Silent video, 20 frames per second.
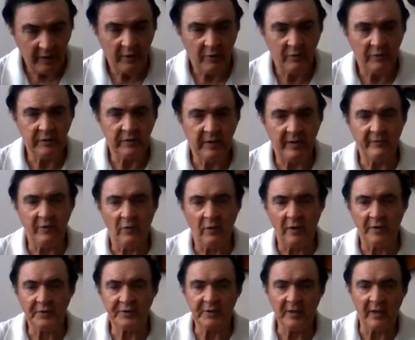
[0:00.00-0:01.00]
you have an all
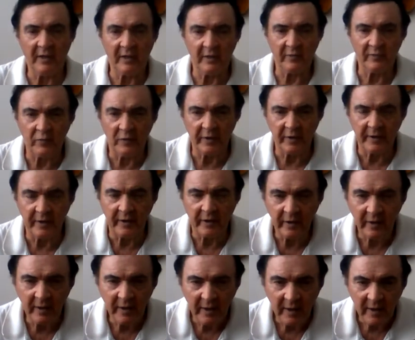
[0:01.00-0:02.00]
solid wood
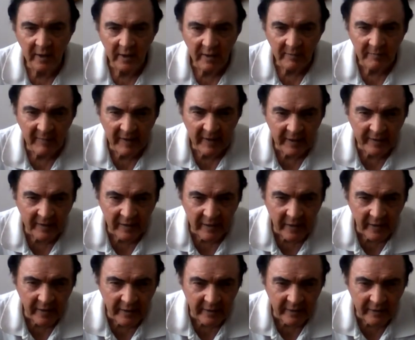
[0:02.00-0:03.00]

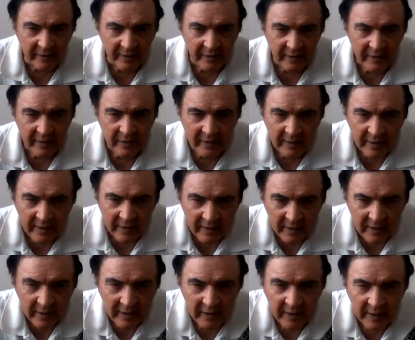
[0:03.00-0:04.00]
mandolin,
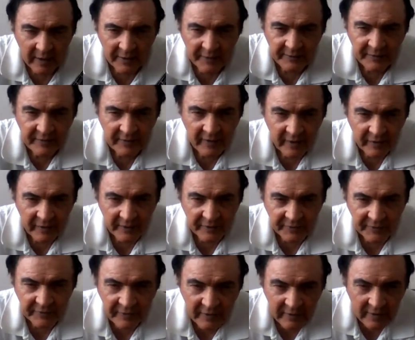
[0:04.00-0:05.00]
as
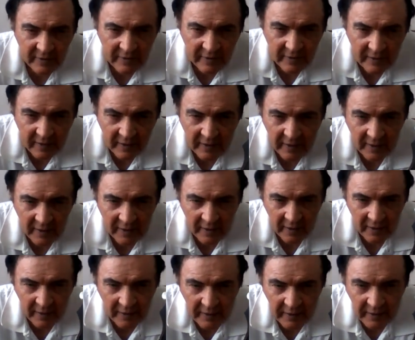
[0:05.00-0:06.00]
this
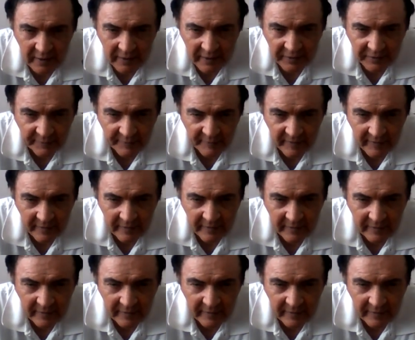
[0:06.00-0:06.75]
uh, Eastman